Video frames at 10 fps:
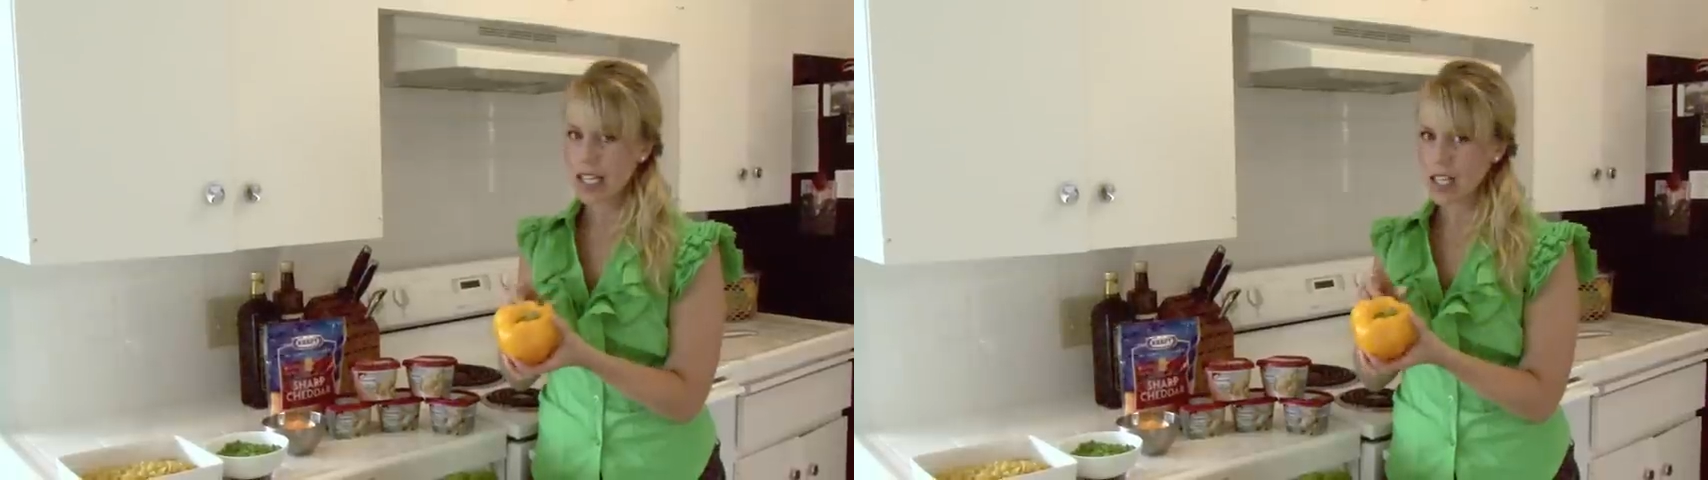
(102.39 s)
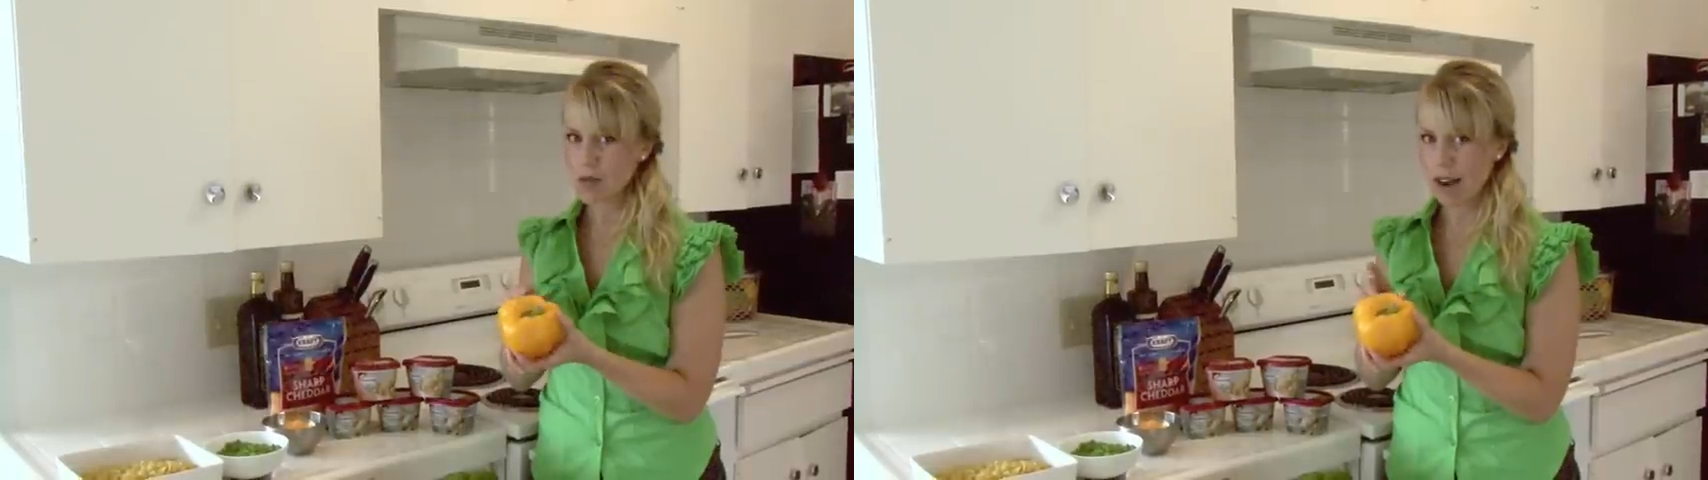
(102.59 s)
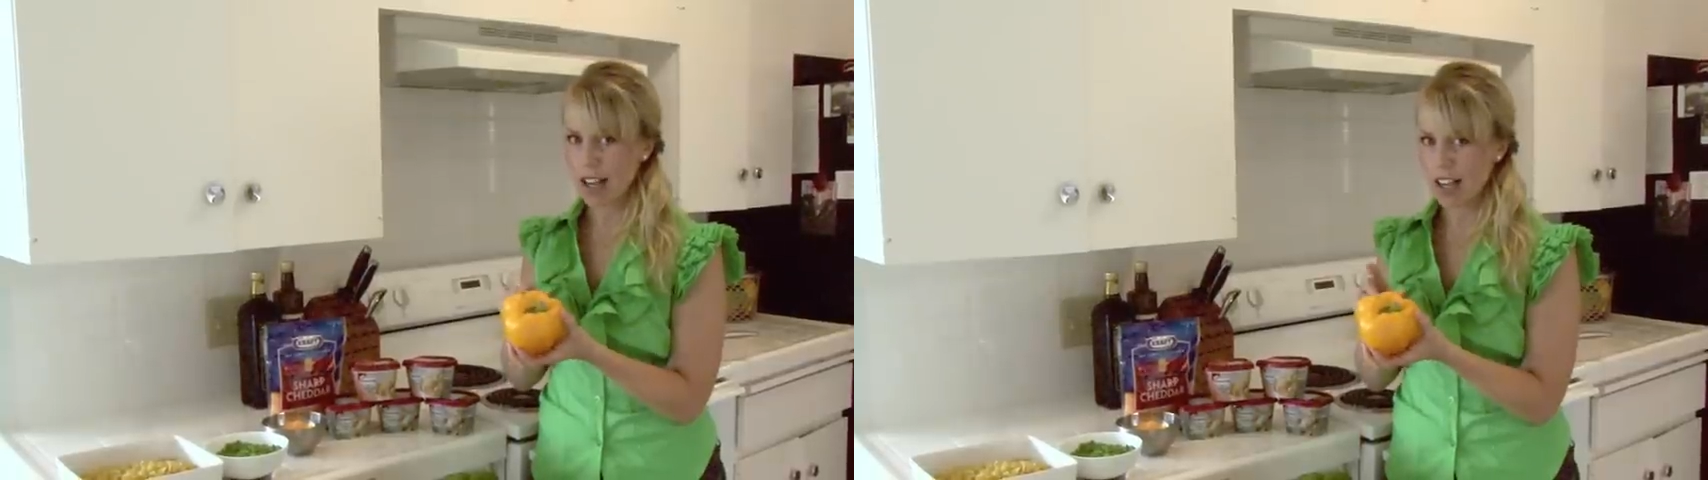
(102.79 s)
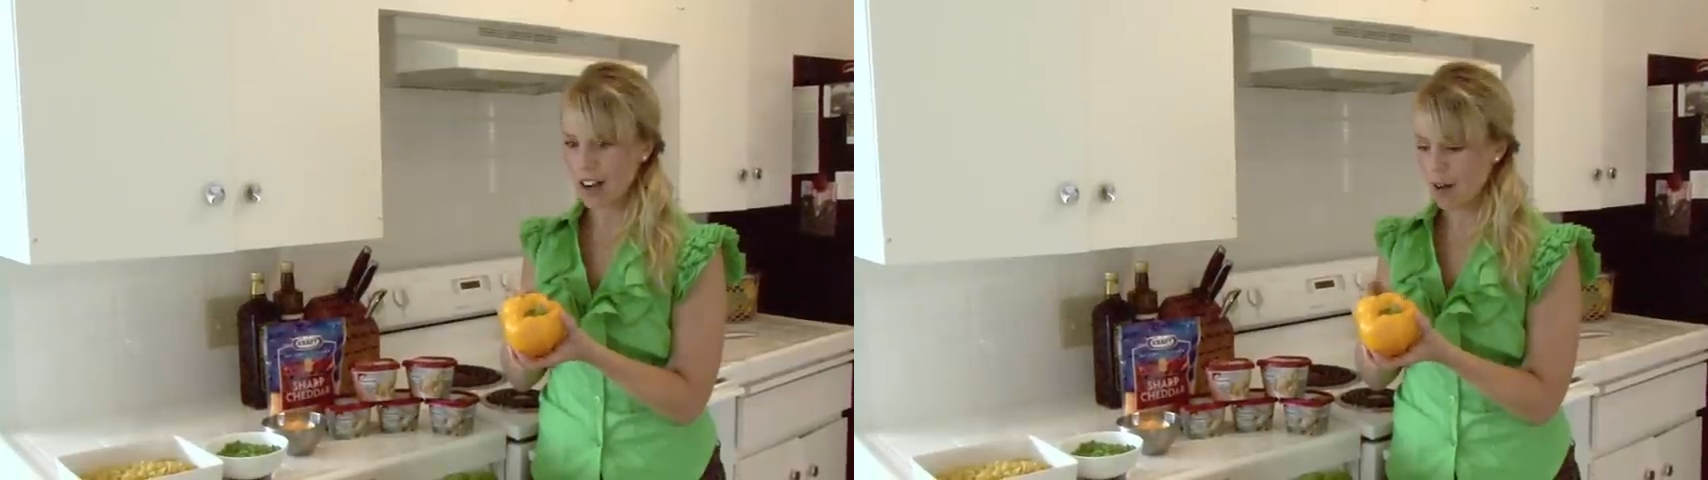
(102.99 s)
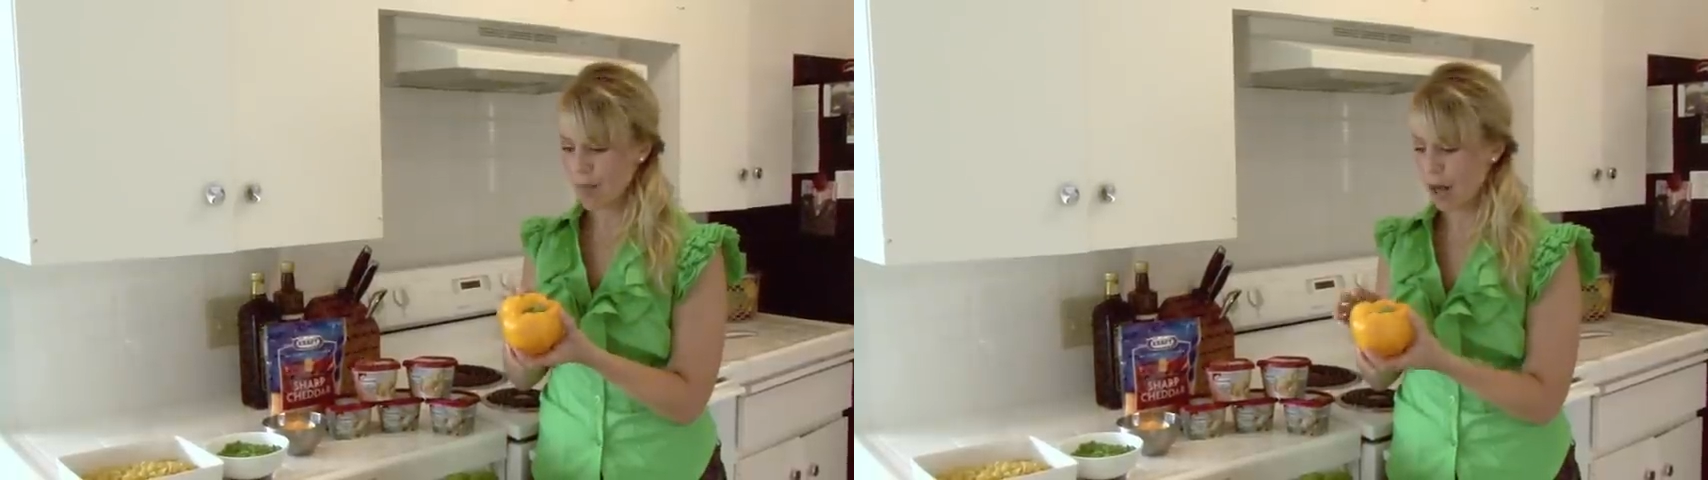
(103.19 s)
is right
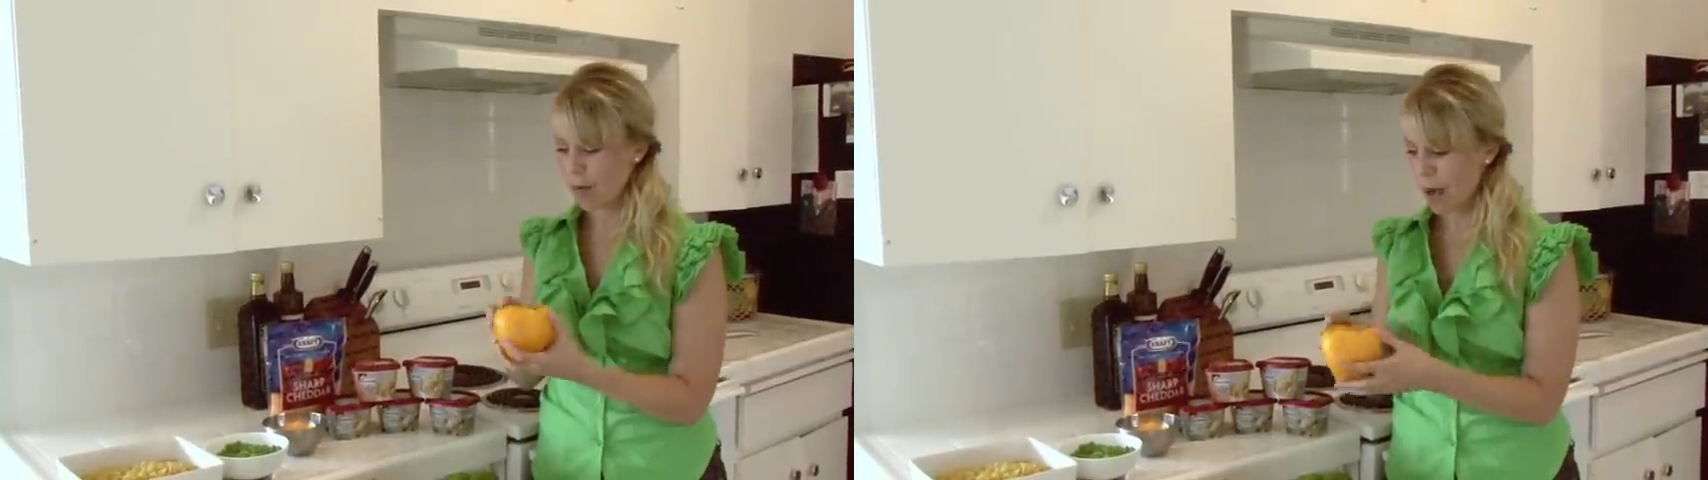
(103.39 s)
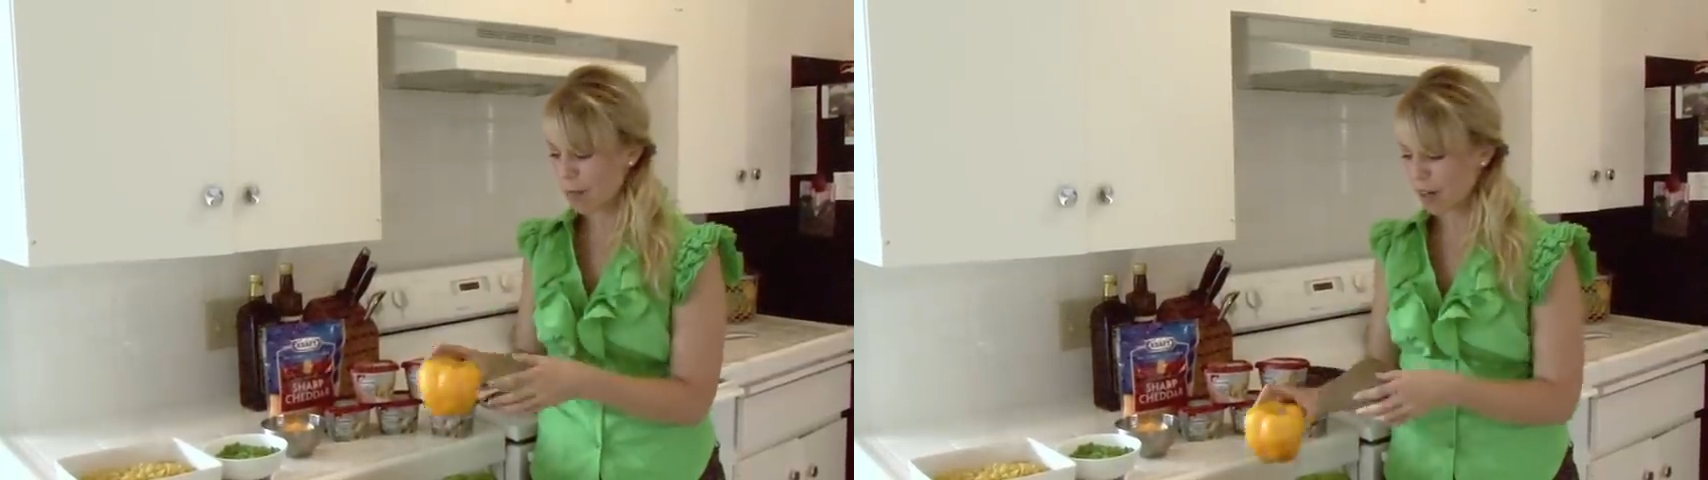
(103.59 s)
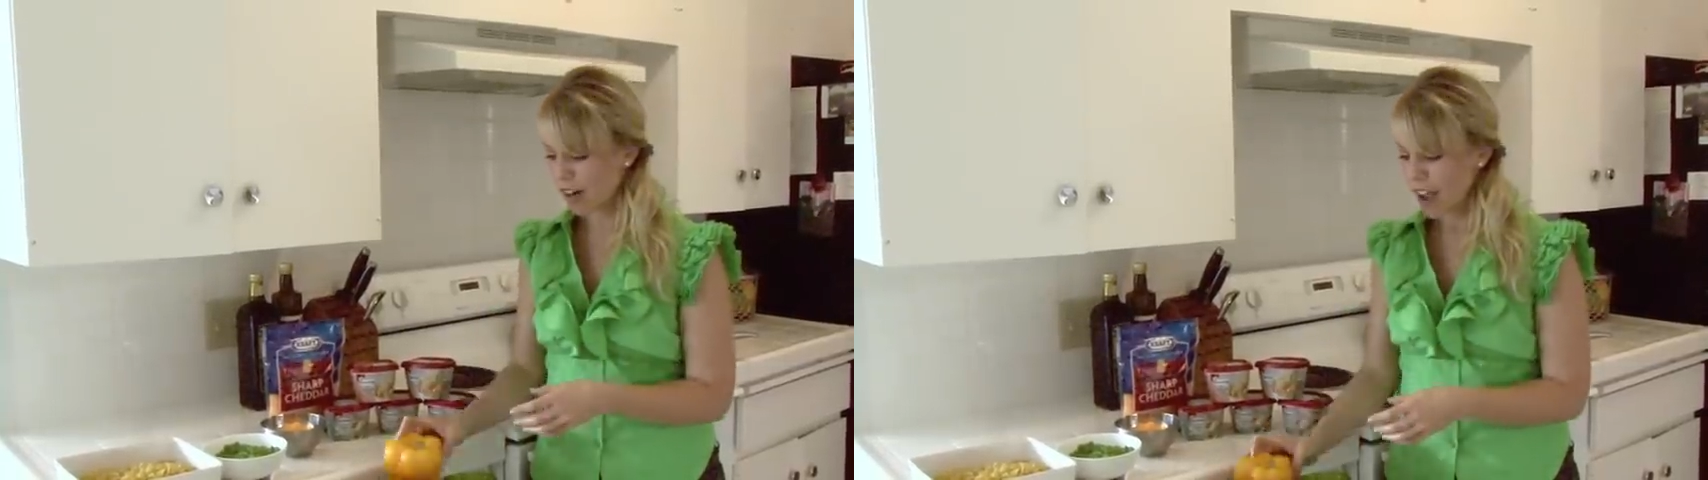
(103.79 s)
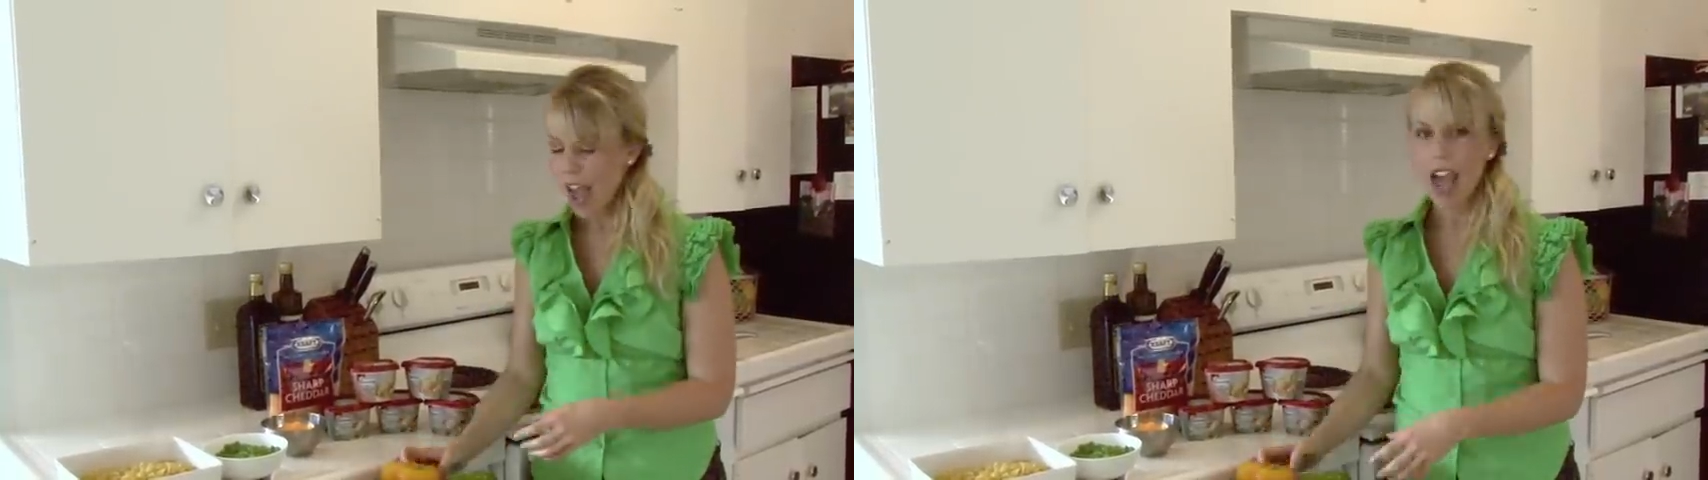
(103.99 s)
in a bell pepper.